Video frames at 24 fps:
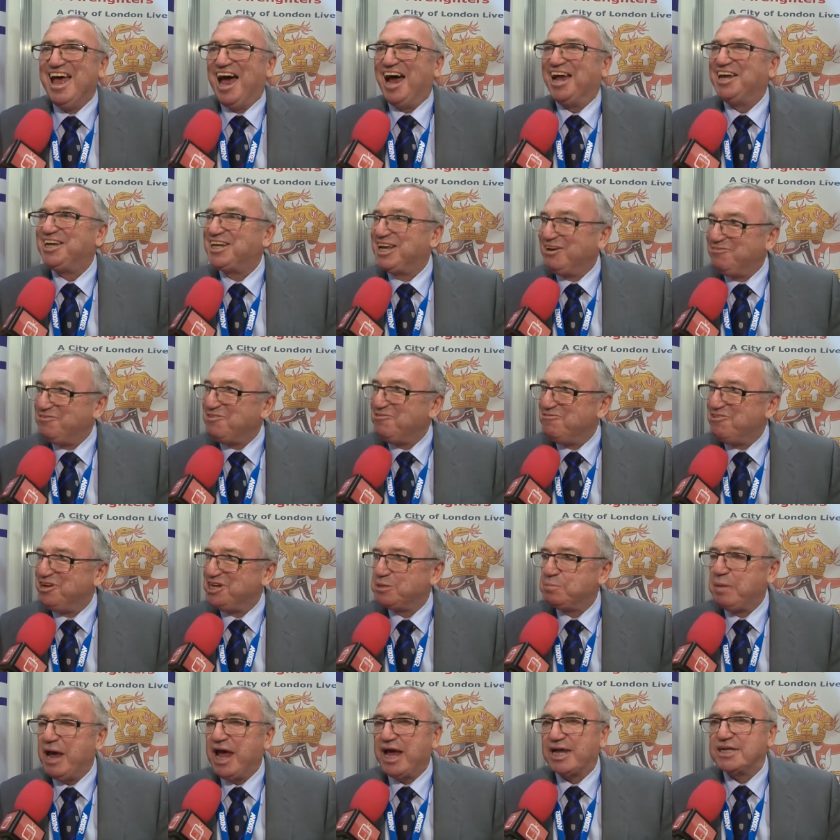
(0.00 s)
and giving
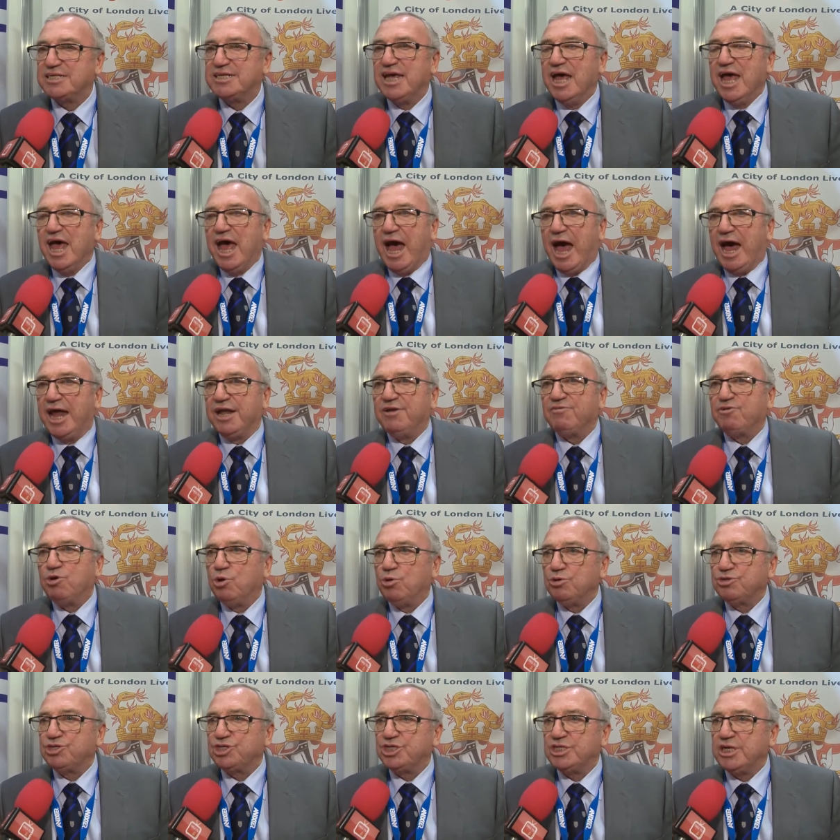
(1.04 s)
respect. And of
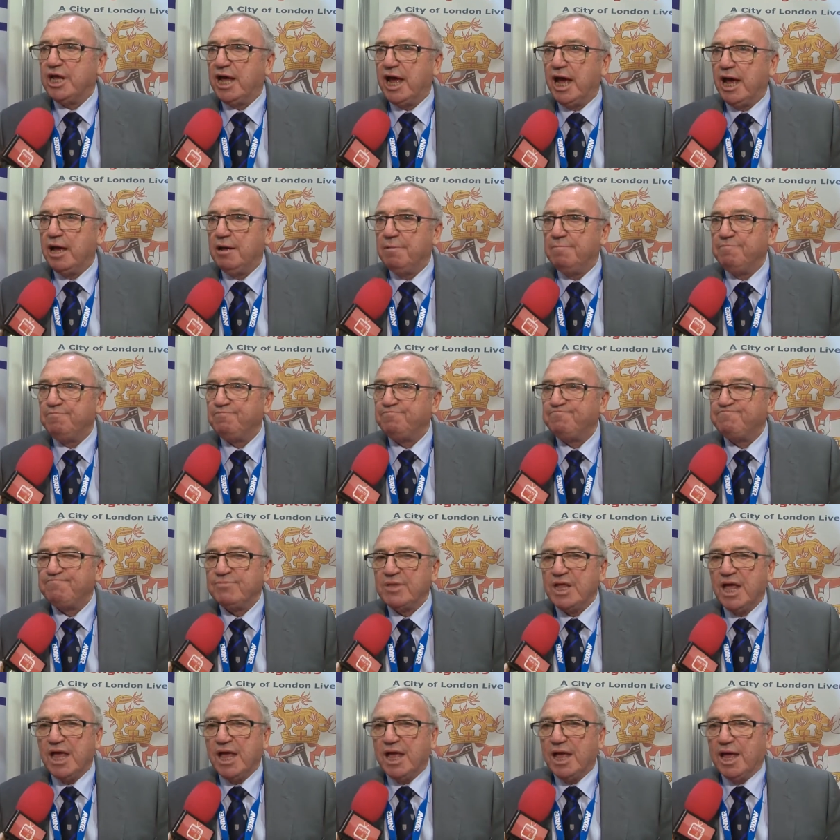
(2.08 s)
course, um,
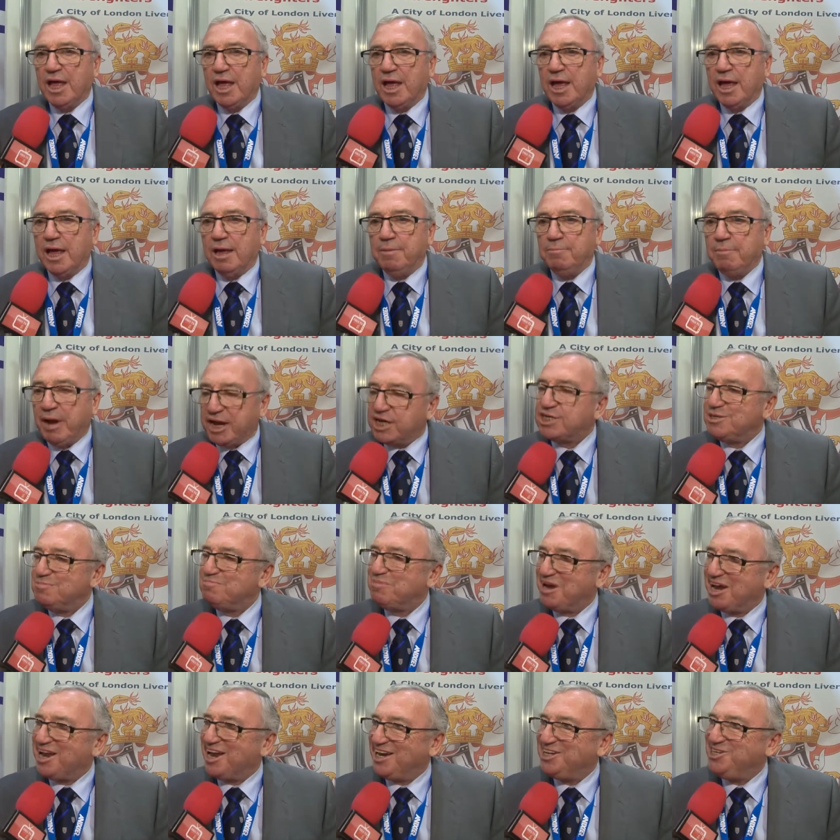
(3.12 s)
makes them
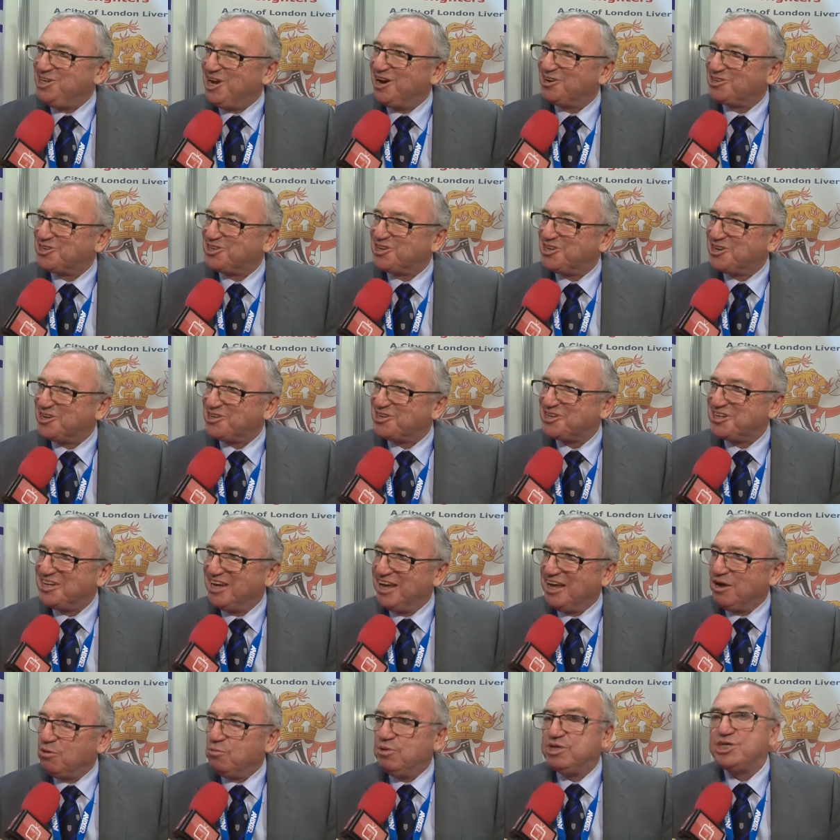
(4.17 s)
better youngsters,
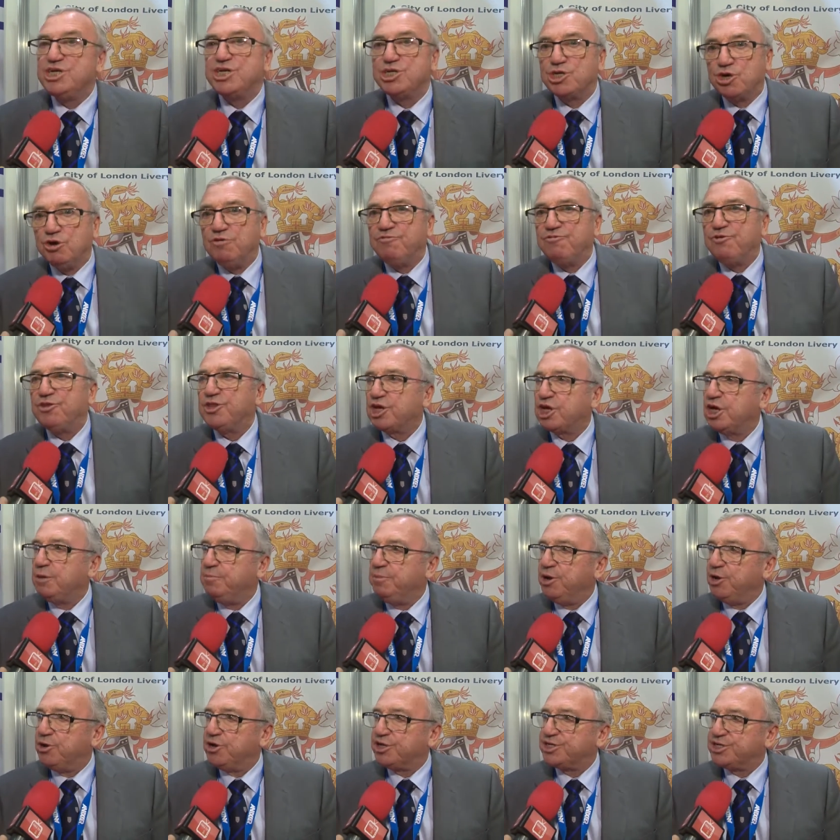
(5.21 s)
which is good for the
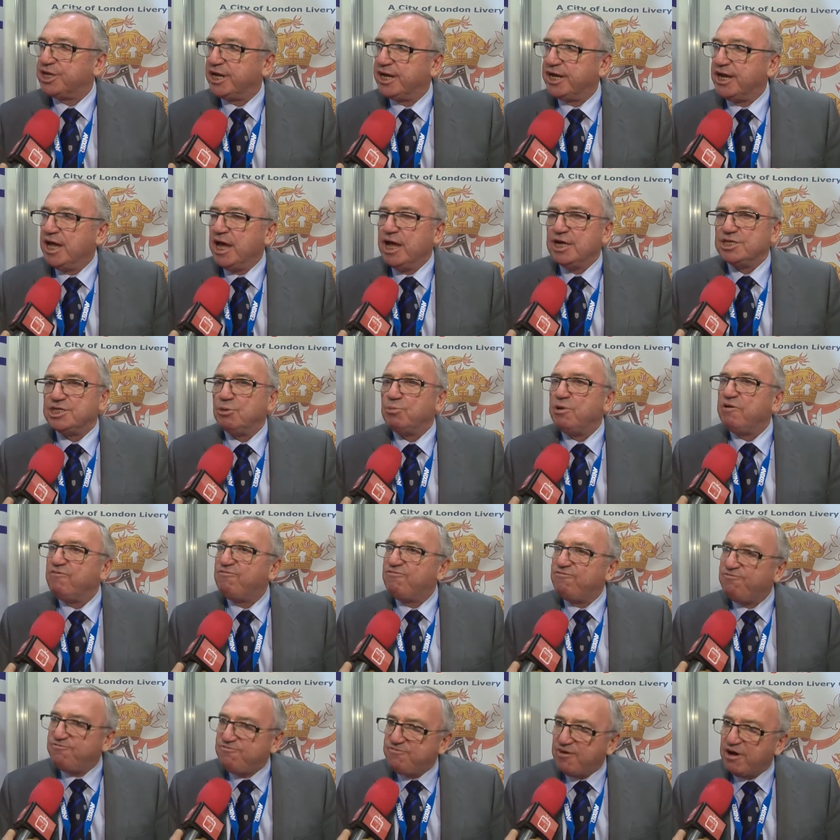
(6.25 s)
community. So we're
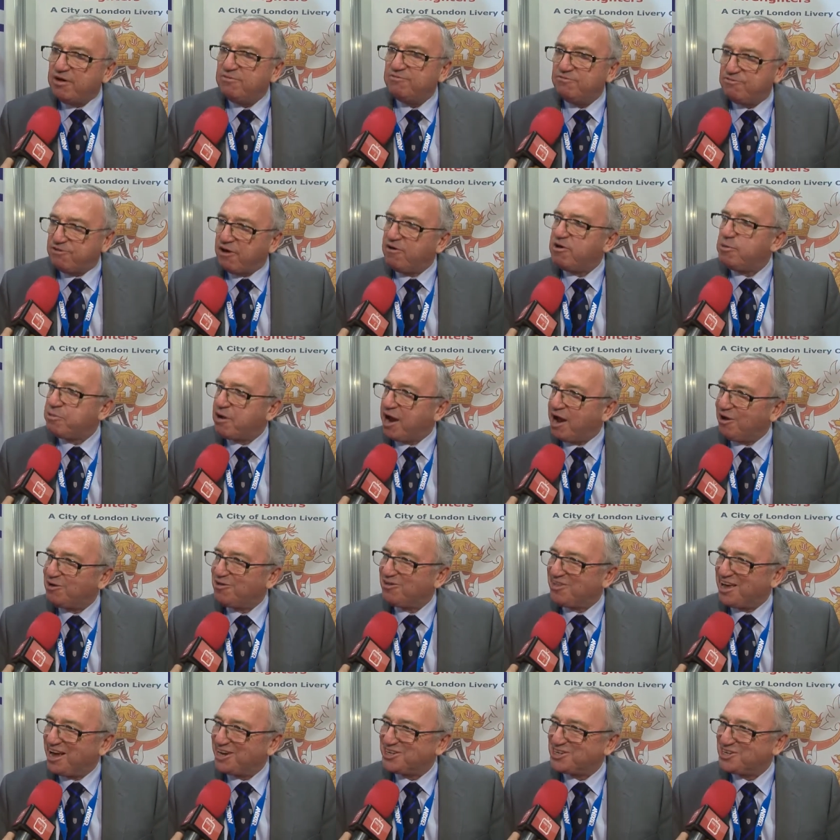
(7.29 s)
very proud
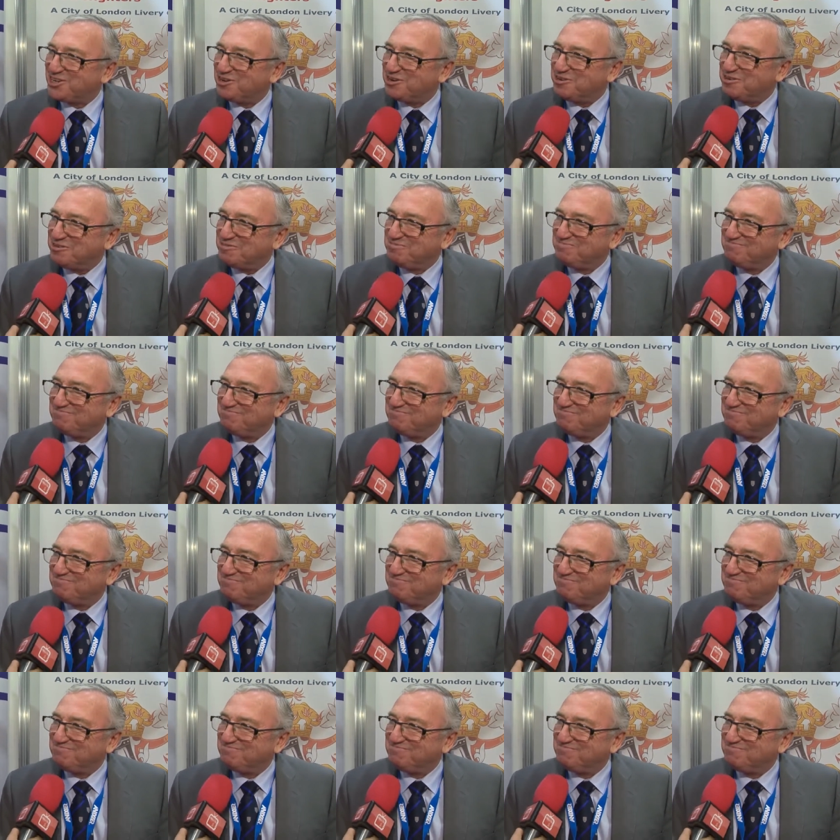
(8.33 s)
of that too.